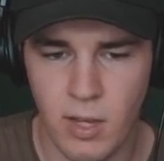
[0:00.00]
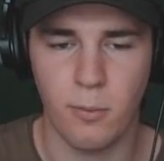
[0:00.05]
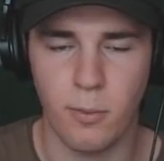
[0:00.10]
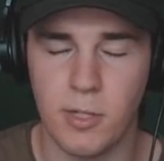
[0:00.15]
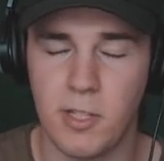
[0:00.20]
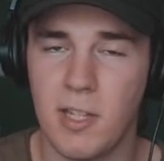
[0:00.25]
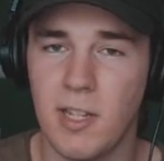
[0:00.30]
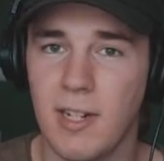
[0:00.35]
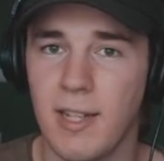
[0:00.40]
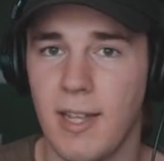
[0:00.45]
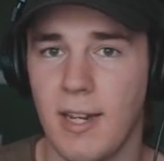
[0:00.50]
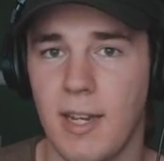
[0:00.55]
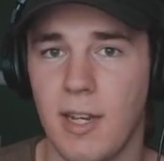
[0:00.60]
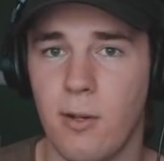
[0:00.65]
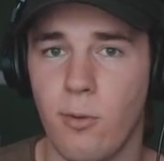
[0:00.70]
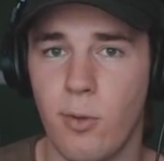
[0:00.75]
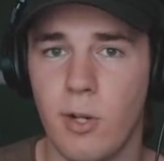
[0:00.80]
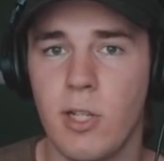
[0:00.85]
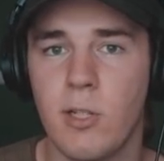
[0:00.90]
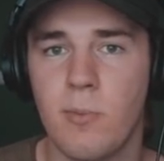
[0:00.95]
we still get a
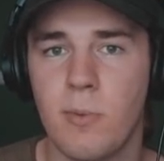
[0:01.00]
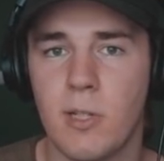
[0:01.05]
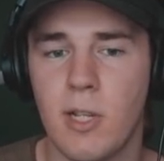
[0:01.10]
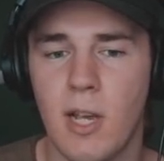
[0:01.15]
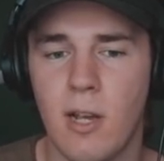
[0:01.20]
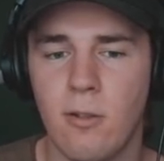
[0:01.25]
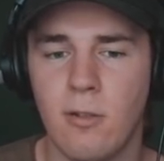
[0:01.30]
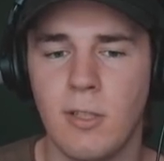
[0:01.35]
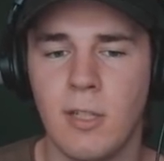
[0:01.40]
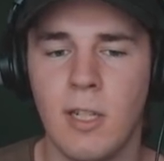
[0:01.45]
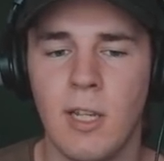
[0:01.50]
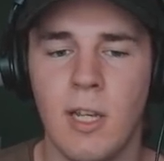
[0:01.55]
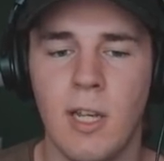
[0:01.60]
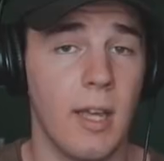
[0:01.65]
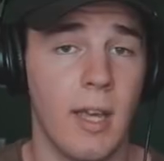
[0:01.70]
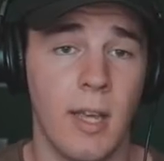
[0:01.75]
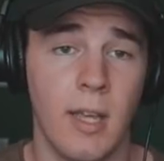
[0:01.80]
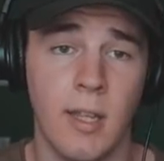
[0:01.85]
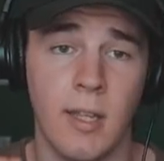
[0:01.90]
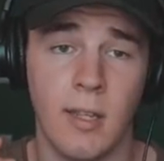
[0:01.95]
crisp sound,
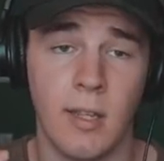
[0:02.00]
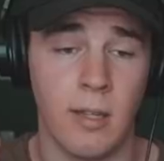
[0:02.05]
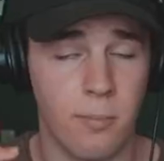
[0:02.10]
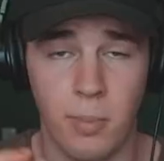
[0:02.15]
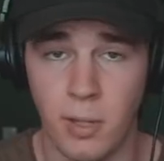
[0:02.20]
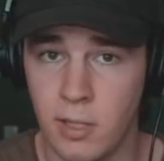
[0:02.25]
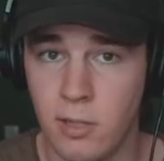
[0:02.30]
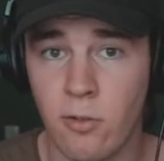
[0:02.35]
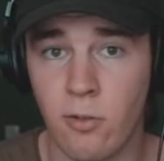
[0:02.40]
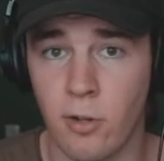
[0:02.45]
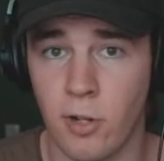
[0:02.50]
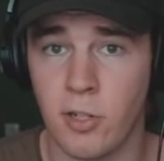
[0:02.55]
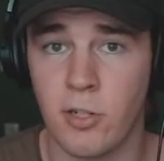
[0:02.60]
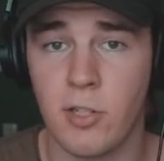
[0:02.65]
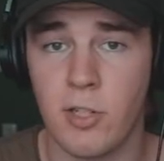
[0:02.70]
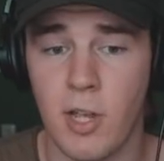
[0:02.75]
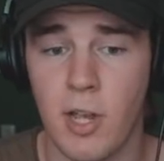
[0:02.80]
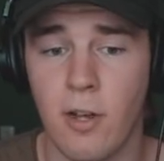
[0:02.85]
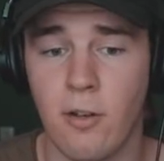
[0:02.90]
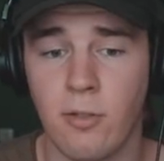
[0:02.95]
a bit
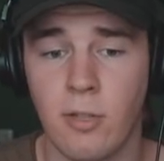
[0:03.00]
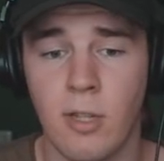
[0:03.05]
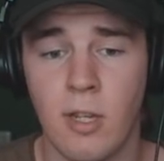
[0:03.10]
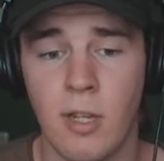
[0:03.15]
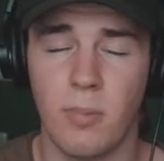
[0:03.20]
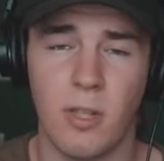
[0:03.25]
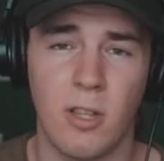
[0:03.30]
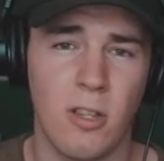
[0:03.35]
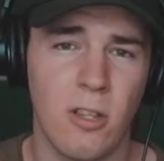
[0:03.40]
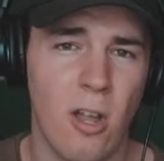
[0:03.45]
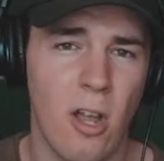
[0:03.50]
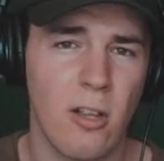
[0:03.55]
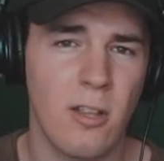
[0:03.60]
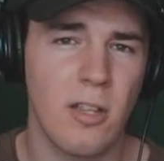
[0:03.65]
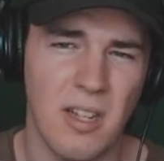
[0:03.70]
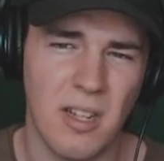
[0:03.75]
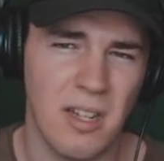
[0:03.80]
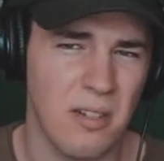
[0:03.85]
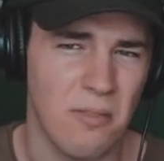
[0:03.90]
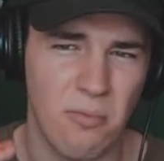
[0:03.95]
crushed sound, but
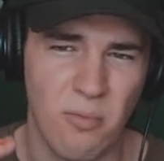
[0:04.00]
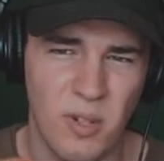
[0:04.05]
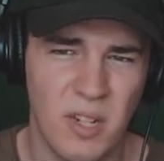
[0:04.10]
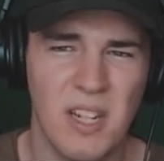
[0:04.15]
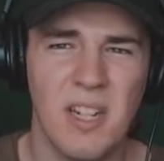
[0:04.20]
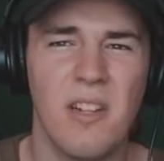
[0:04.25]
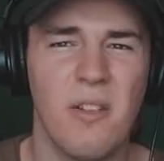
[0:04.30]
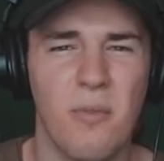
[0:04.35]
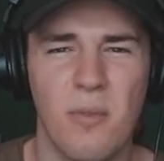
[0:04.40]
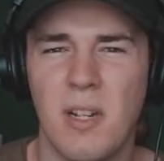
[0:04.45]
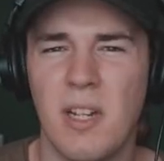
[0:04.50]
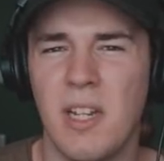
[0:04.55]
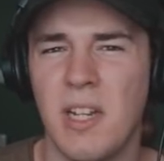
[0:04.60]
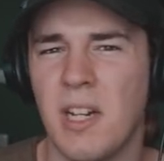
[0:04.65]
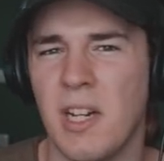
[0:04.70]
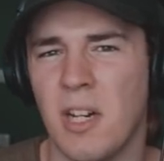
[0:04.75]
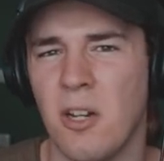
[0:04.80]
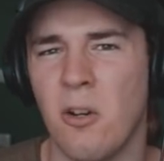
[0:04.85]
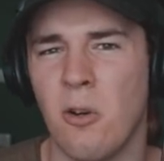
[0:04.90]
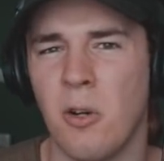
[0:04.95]
not a really,
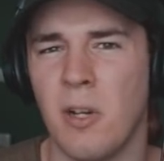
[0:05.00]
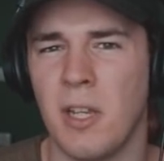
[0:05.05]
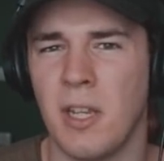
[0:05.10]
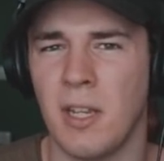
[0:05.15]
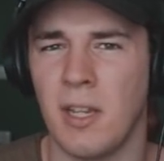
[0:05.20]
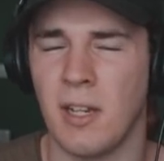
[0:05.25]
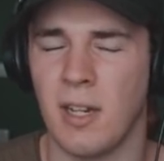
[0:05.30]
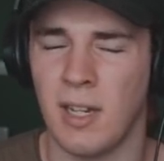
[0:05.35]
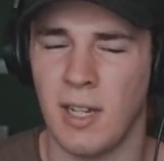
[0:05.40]
really annoying,